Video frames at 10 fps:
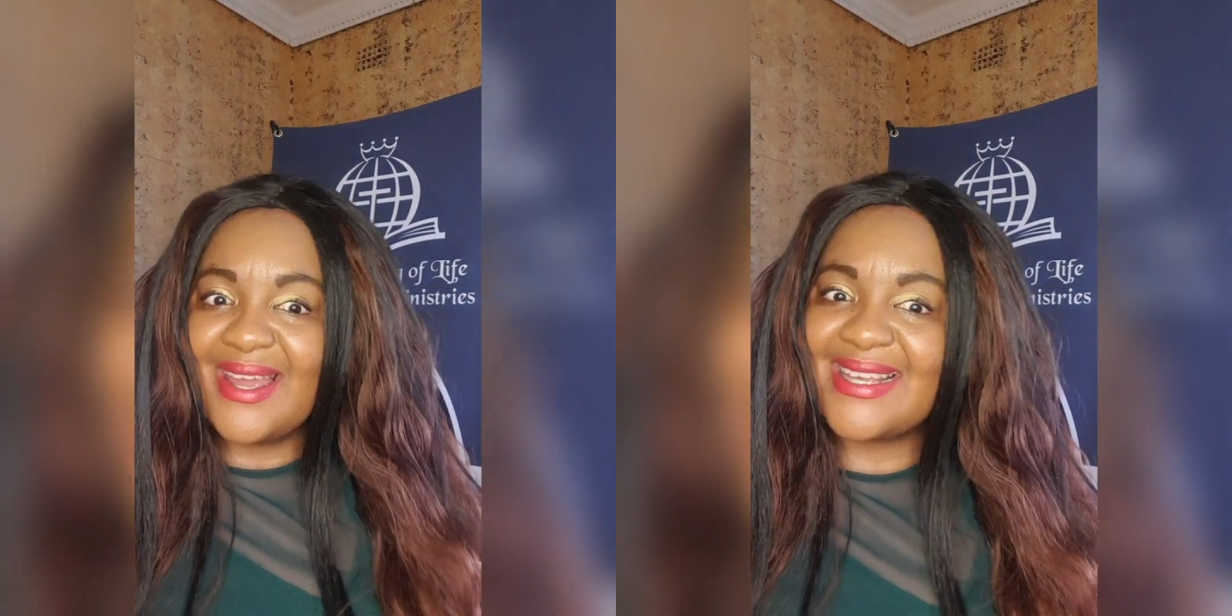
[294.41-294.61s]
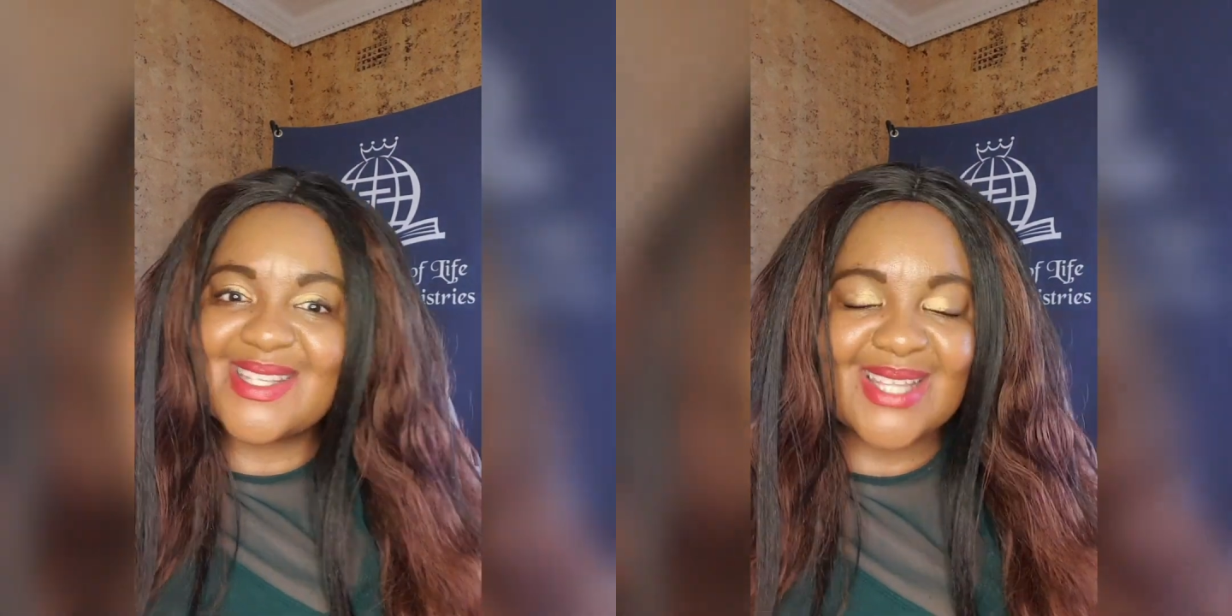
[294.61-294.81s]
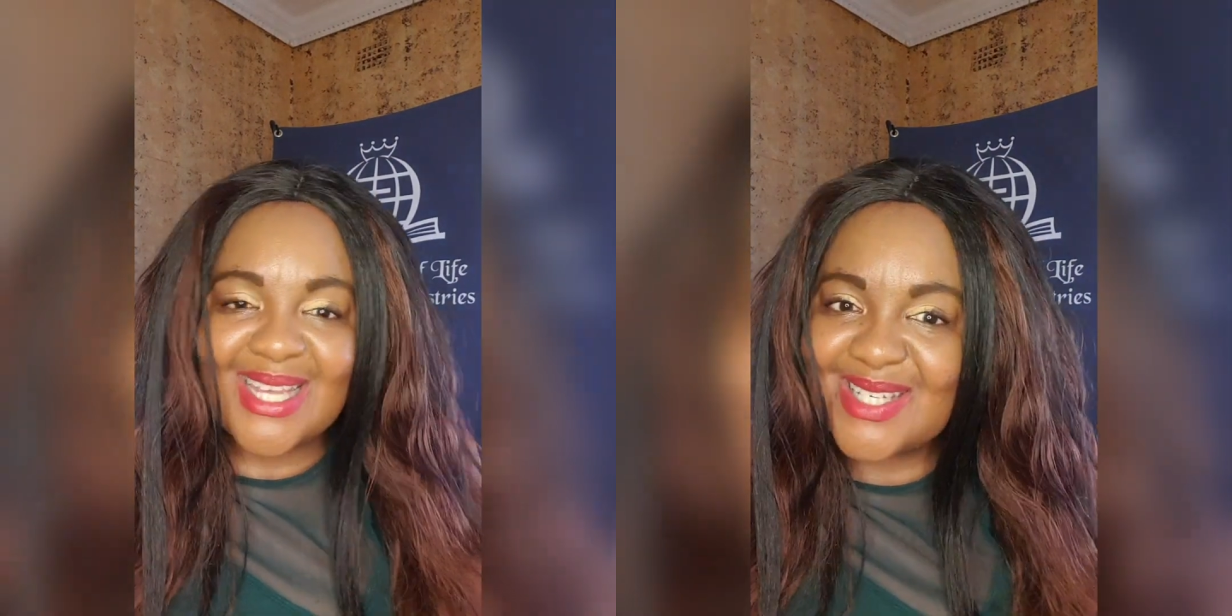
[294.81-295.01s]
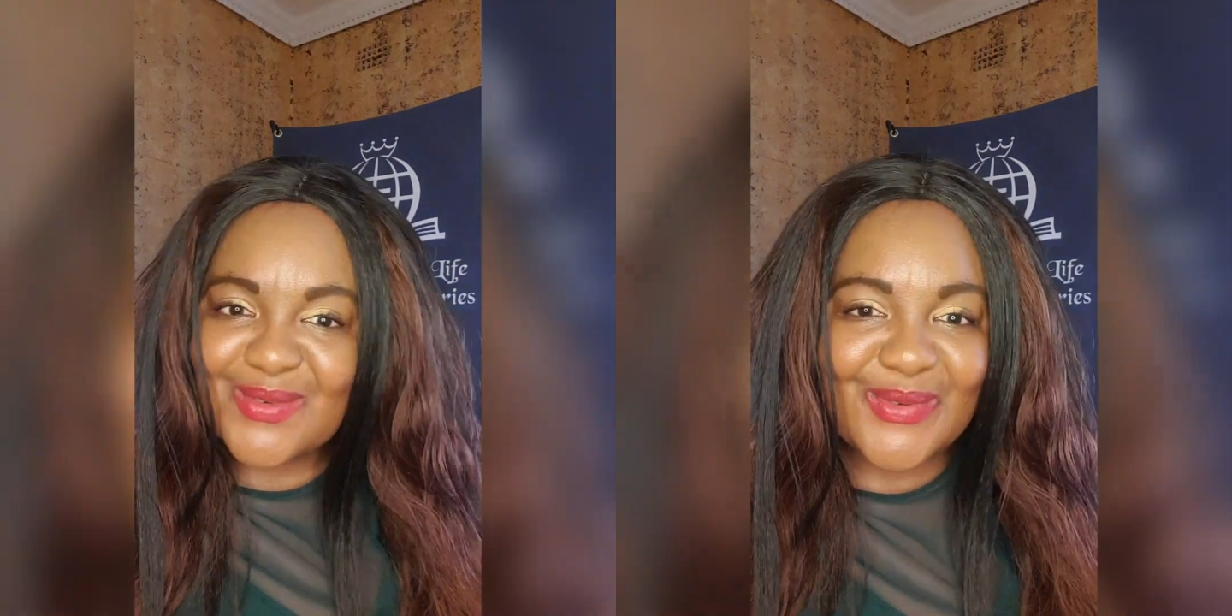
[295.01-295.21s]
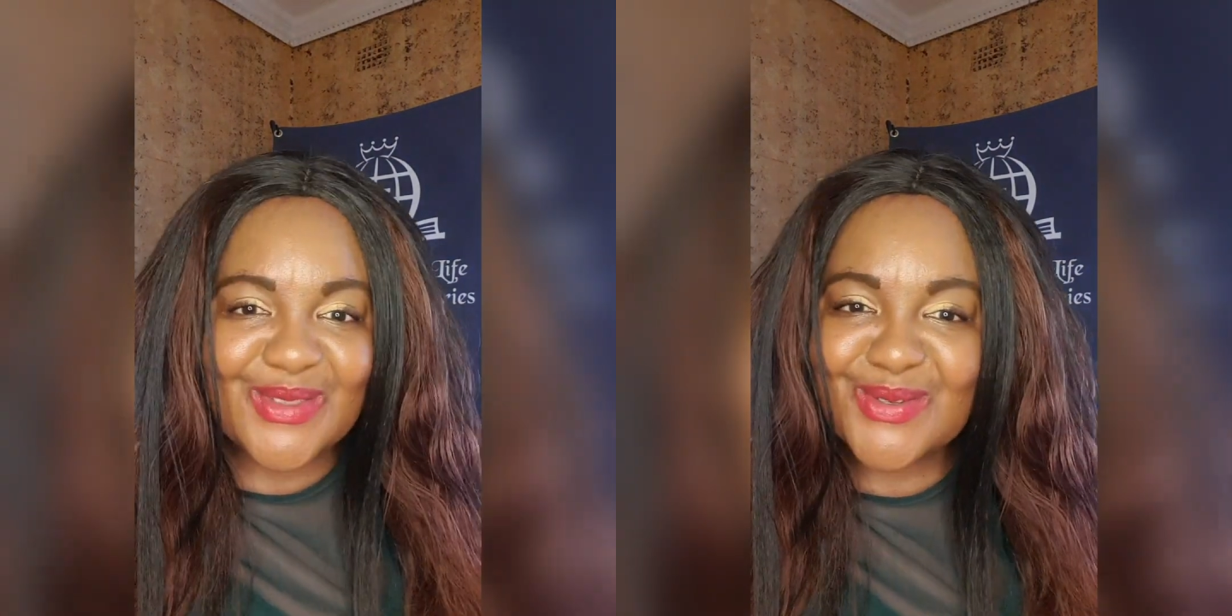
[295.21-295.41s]

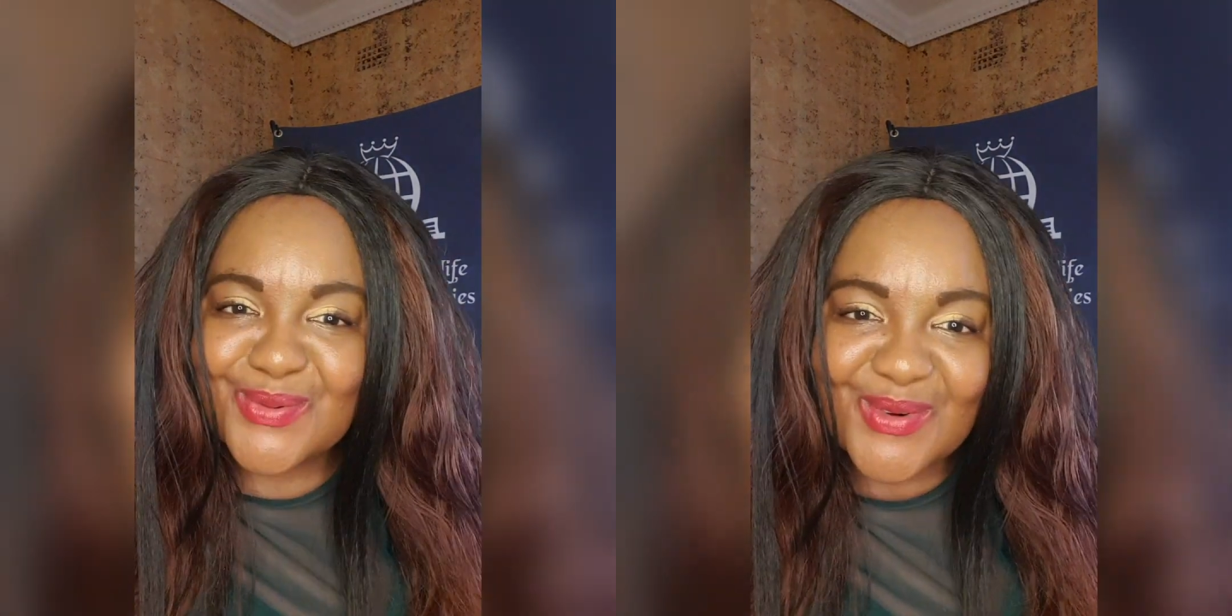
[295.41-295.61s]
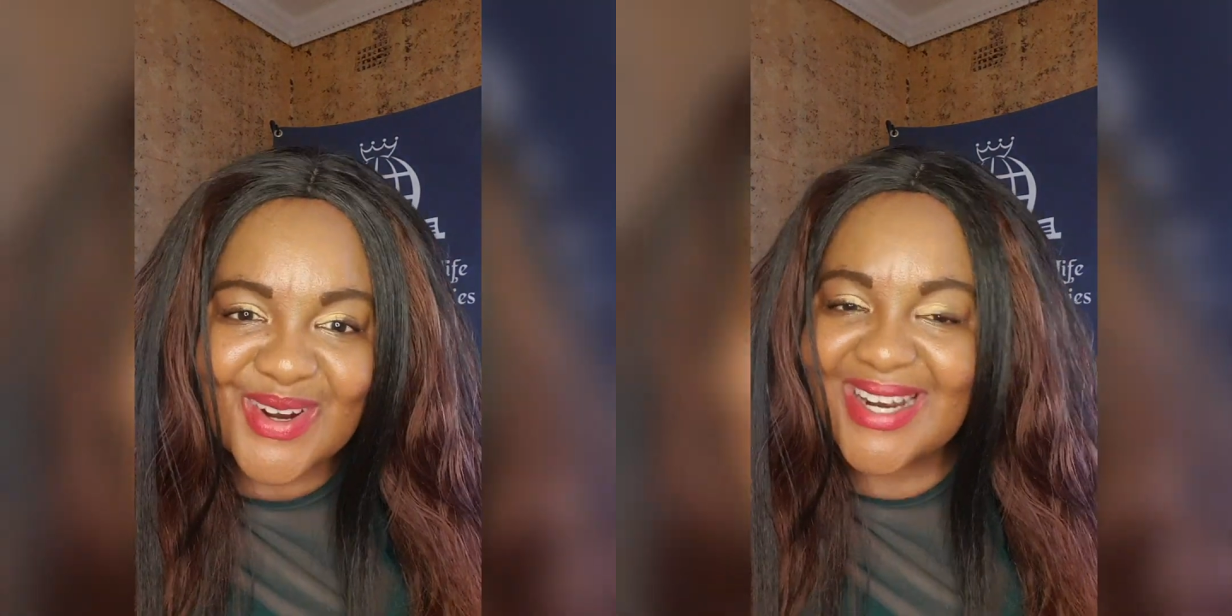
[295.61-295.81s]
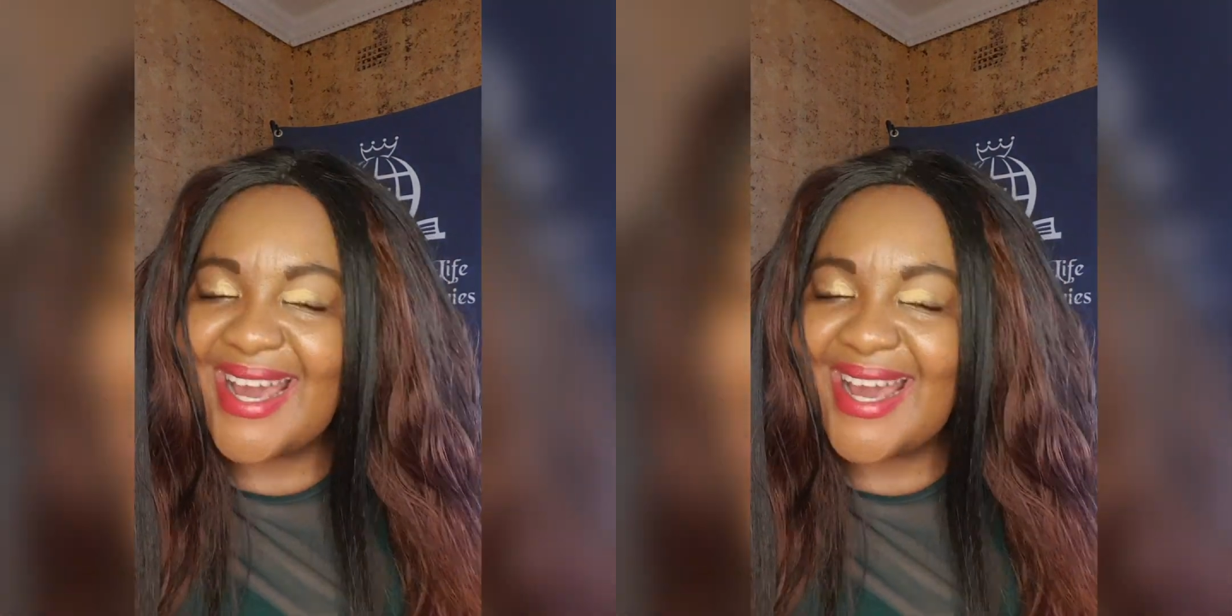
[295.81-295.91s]
excited for this word.